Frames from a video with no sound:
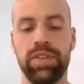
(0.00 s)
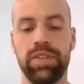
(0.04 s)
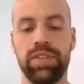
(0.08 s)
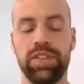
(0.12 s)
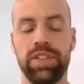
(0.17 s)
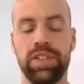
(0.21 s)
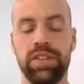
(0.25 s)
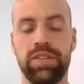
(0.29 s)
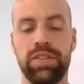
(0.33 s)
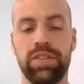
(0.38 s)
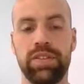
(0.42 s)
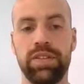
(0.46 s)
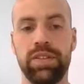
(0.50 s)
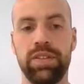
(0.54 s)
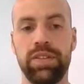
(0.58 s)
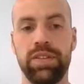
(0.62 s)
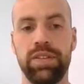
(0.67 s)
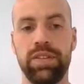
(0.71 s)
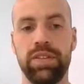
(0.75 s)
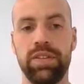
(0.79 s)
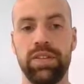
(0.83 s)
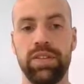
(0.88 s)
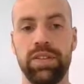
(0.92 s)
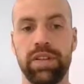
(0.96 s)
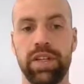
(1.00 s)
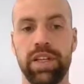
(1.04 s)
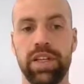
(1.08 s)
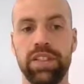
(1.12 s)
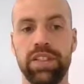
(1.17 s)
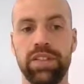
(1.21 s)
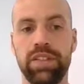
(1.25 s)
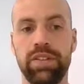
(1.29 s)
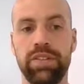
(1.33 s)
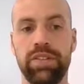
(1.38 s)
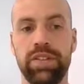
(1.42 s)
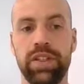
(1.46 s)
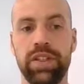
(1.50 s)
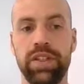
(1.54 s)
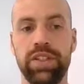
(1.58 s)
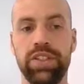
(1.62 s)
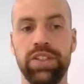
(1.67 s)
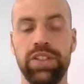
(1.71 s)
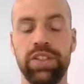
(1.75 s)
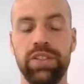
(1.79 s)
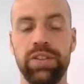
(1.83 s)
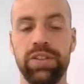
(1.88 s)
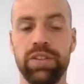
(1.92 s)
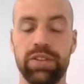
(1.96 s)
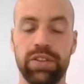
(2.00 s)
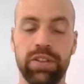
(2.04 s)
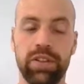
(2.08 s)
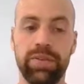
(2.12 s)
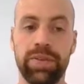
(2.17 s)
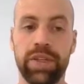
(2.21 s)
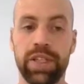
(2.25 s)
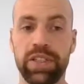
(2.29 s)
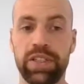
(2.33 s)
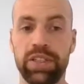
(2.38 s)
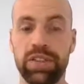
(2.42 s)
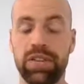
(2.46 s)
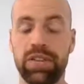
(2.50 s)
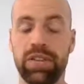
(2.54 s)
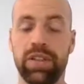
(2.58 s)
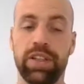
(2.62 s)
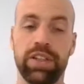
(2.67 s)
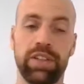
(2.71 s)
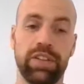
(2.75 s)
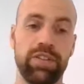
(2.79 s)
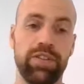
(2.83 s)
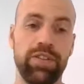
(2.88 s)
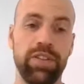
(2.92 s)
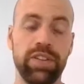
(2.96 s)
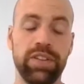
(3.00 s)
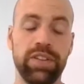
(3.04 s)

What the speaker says: adjust the location of the HU, so make sure that the